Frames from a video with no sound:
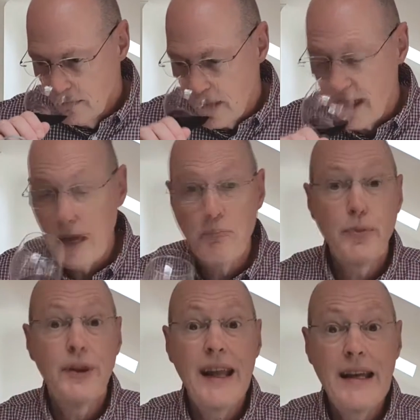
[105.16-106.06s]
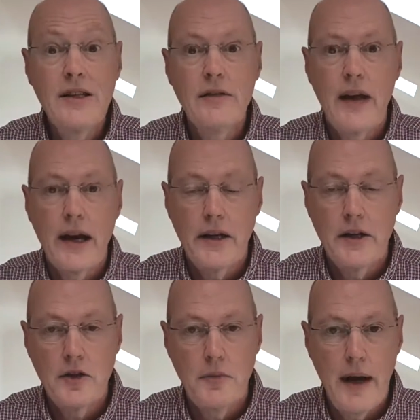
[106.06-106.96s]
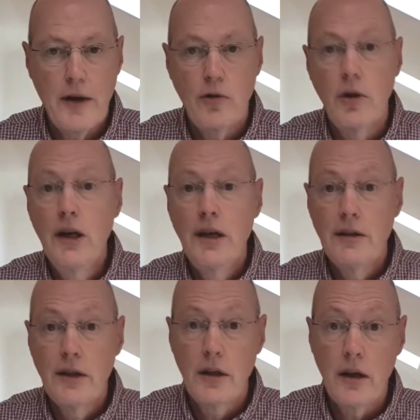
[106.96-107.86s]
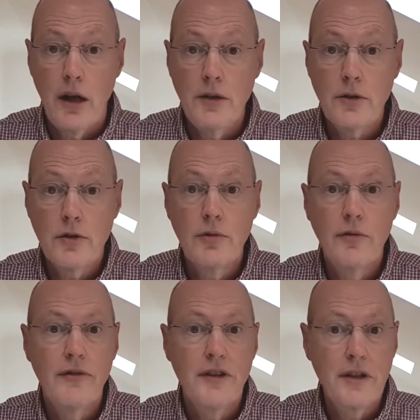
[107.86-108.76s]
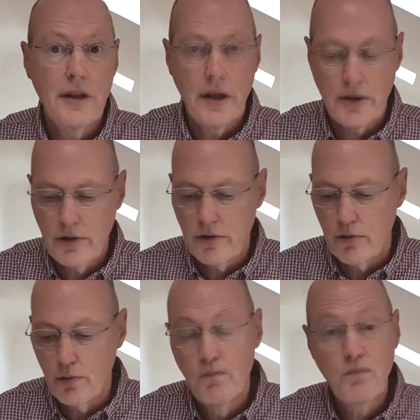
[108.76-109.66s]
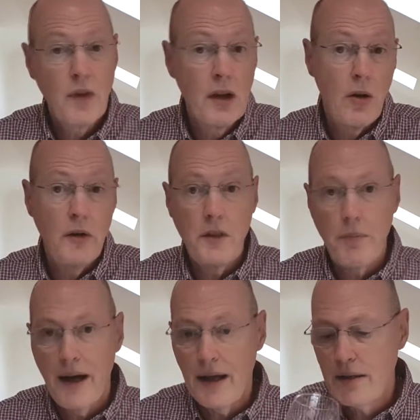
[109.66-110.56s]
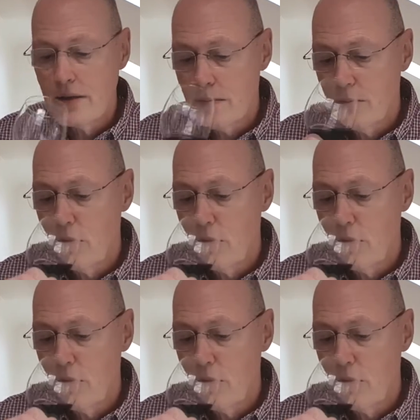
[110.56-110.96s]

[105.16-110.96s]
But again, plenty of that kind of tobacco, little undertow of vanilla too. On the palate,